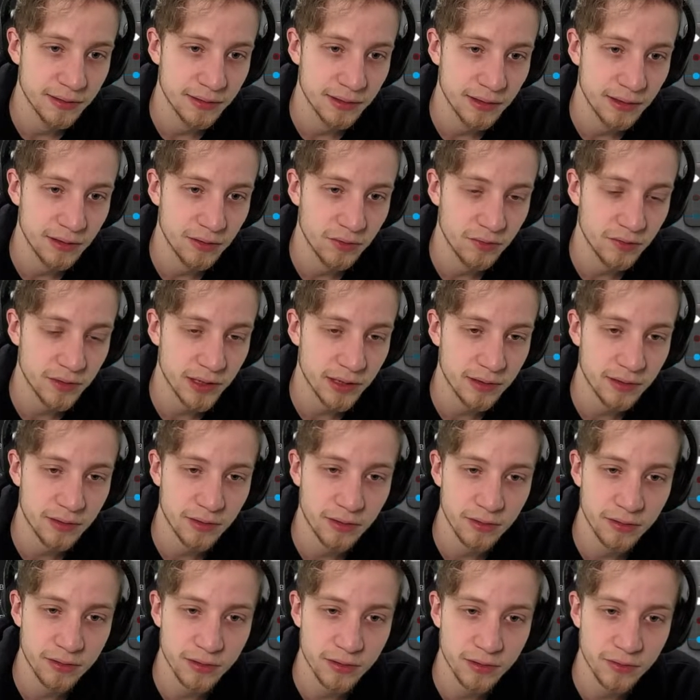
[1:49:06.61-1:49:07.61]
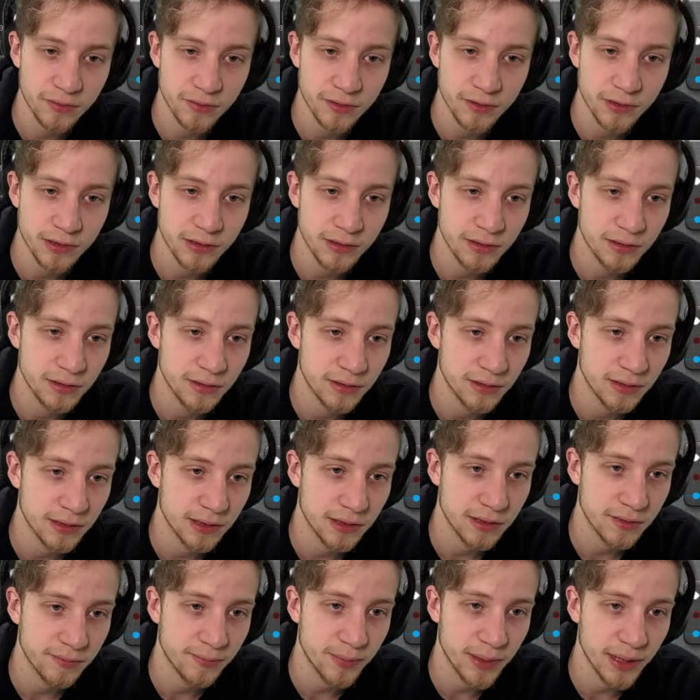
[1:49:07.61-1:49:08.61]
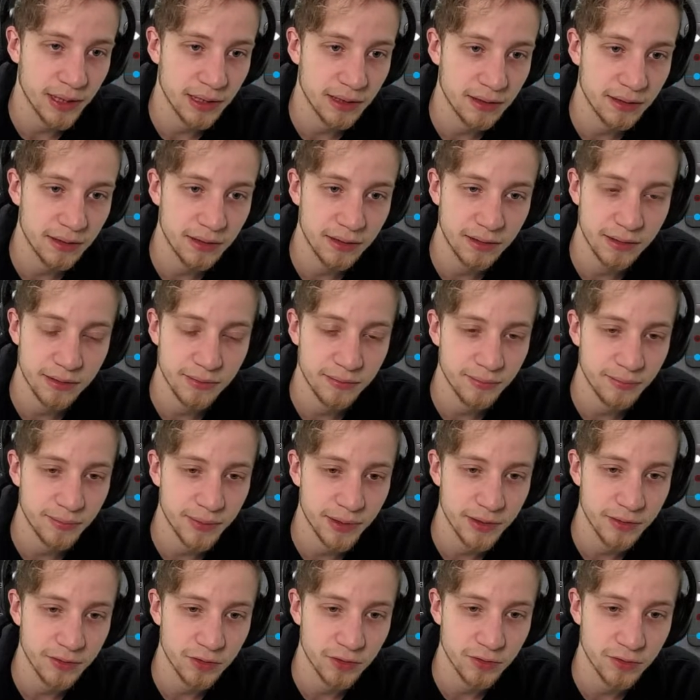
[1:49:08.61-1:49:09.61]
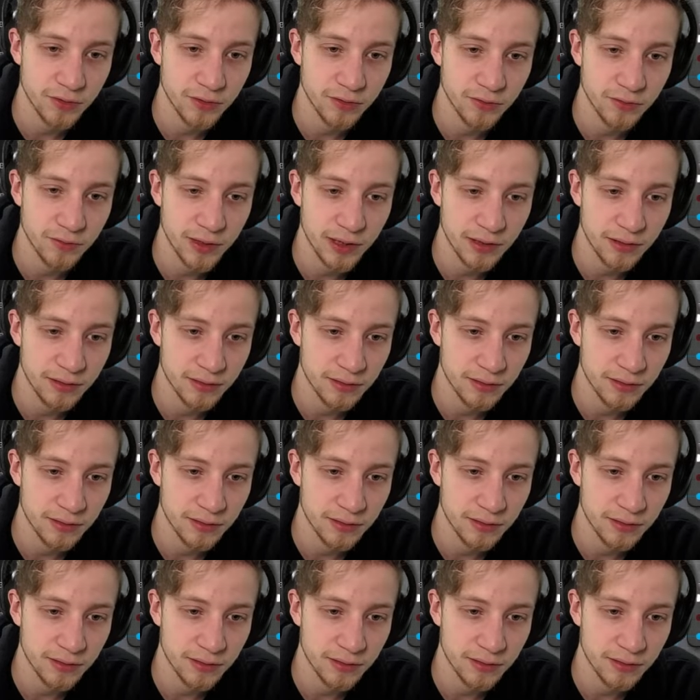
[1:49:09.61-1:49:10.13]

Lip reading: It looks like a roller coaster, like a spaghetti, but you shouldn't do that.